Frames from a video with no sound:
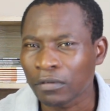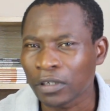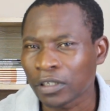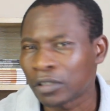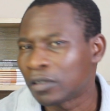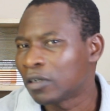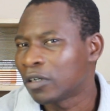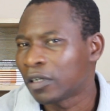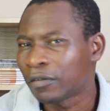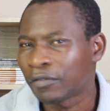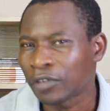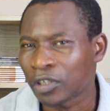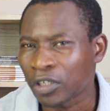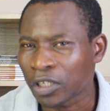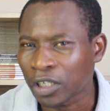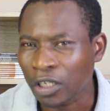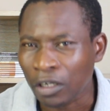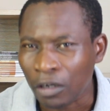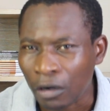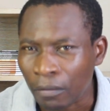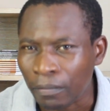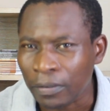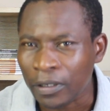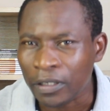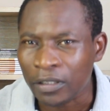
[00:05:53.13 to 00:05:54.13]
You know, if you didn't
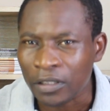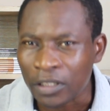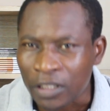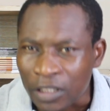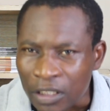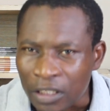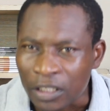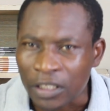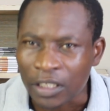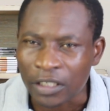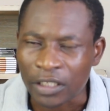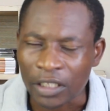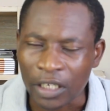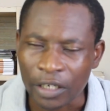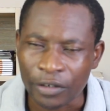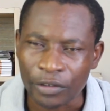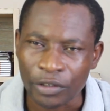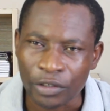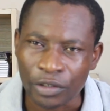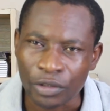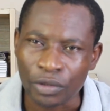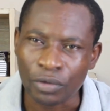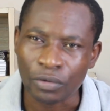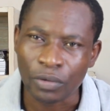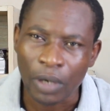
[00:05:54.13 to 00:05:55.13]
complete senior secondary
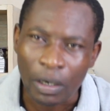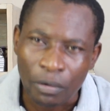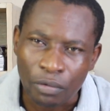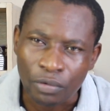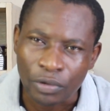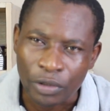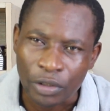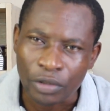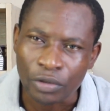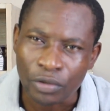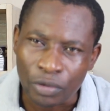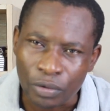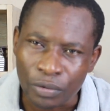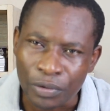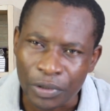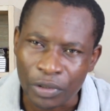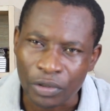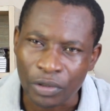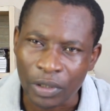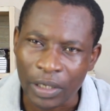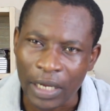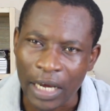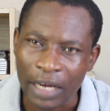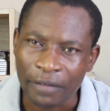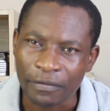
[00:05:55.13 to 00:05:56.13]
school, what would you do with
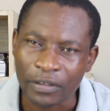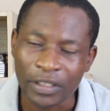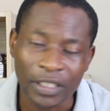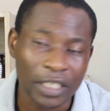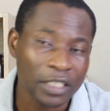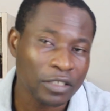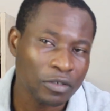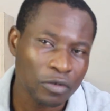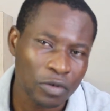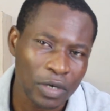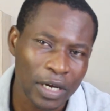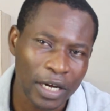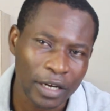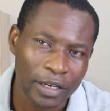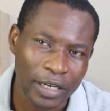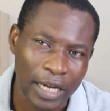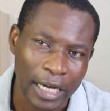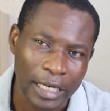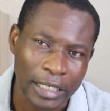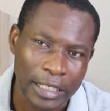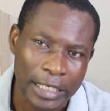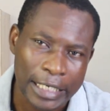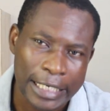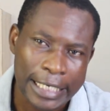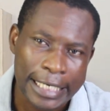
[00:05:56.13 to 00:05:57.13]
your life? Just look at
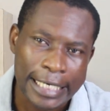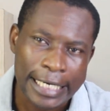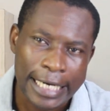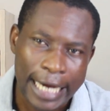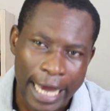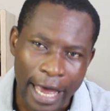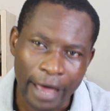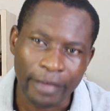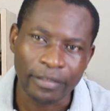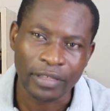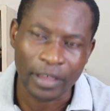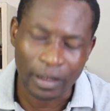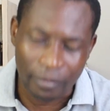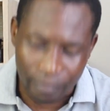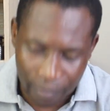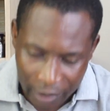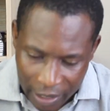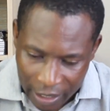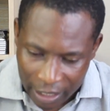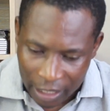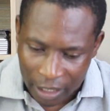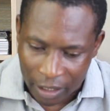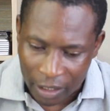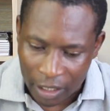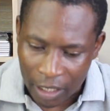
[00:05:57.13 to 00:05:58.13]
that and then
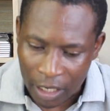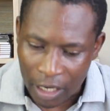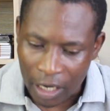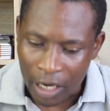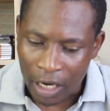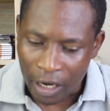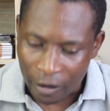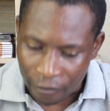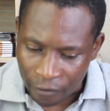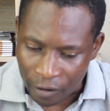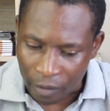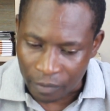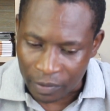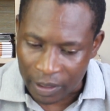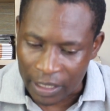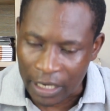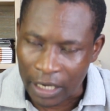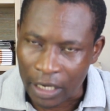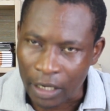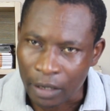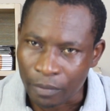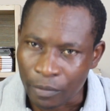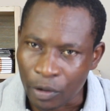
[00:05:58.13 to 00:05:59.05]
begin from there.